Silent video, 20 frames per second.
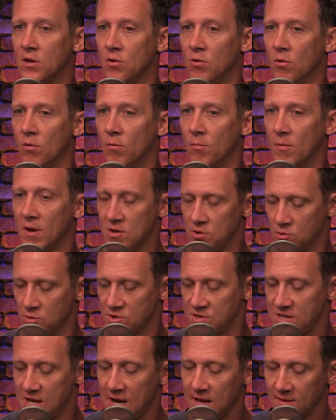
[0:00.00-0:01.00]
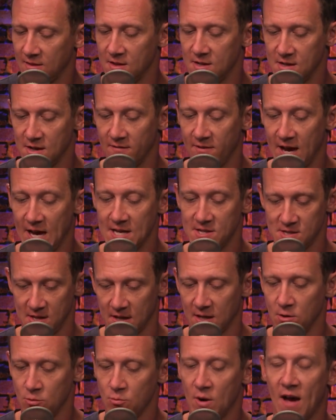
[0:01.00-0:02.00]
you're you're setting the device
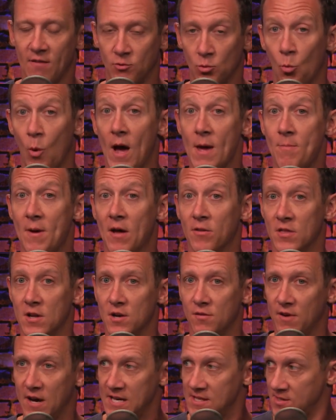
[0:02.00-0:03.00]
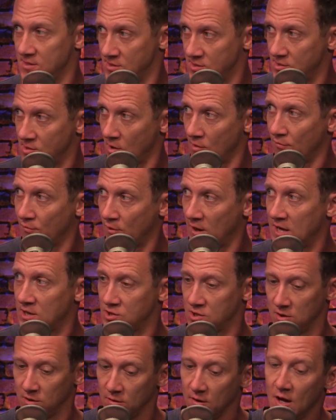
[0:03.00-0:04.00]
like you have to wipe out the device and start
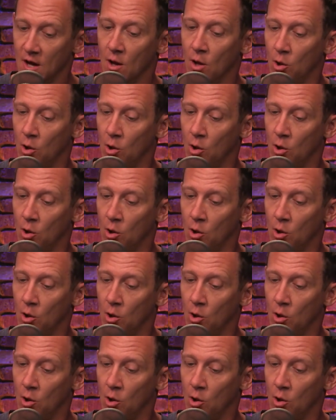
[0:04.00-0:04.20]
fresh and